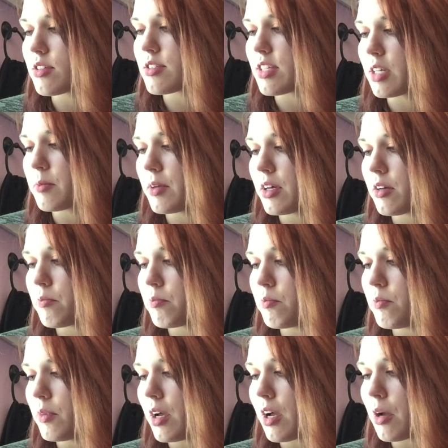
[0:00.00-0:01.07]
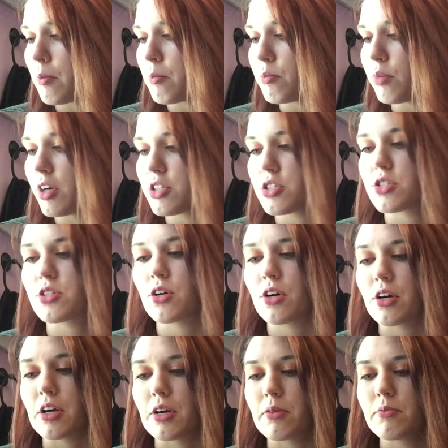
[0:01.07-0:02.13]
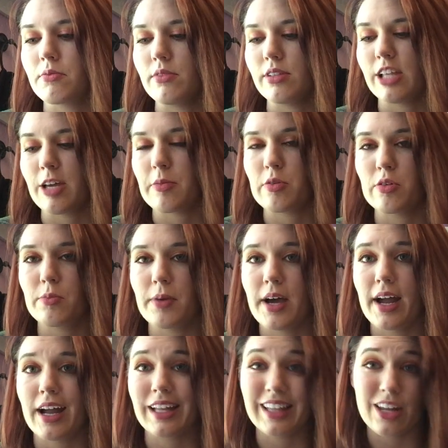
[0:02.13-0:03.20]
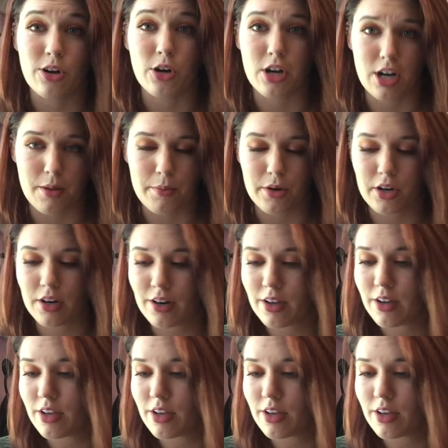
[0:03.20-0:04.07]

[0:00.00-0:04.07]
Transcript: Sigma brushes are labeled by a letter and a number.